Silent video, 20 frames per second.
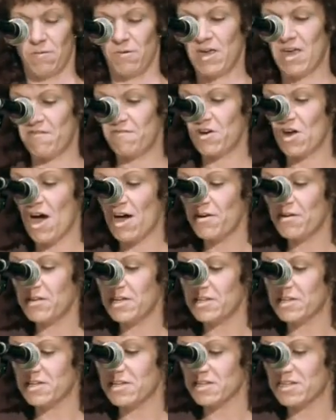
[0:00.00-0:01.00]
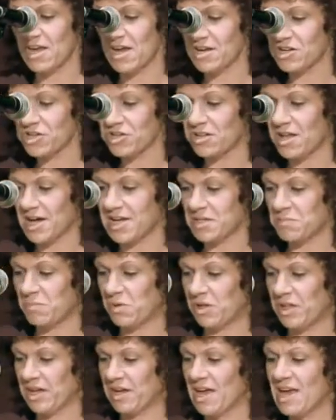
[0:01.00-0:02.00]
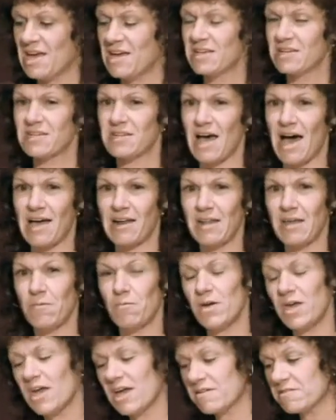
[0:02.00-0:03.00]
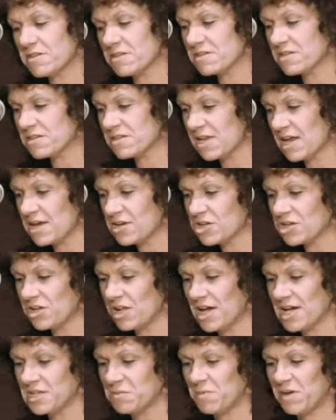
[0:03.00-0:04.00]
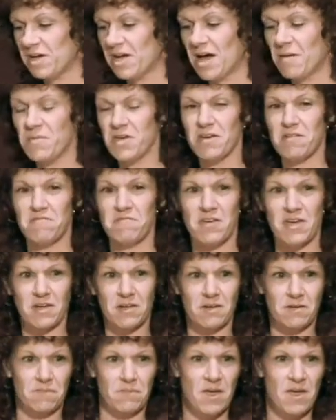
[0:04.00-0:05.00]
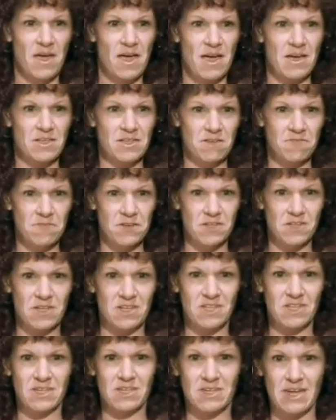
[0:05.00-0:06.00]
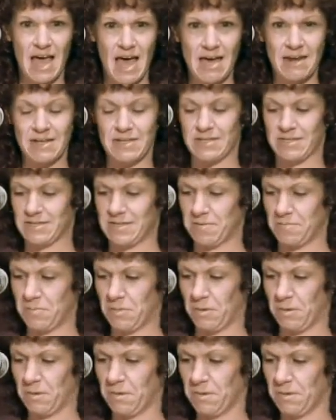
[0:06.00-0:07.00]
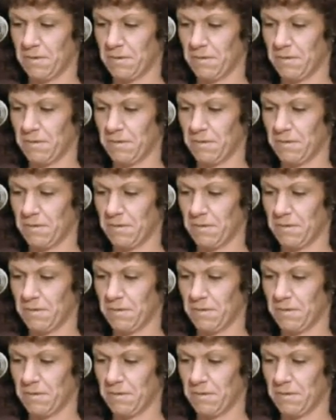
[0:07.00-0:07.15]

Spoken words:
We have not only sensationalized bullying, sadly, we have sensationalized becoming a victim as if it's a status symbol.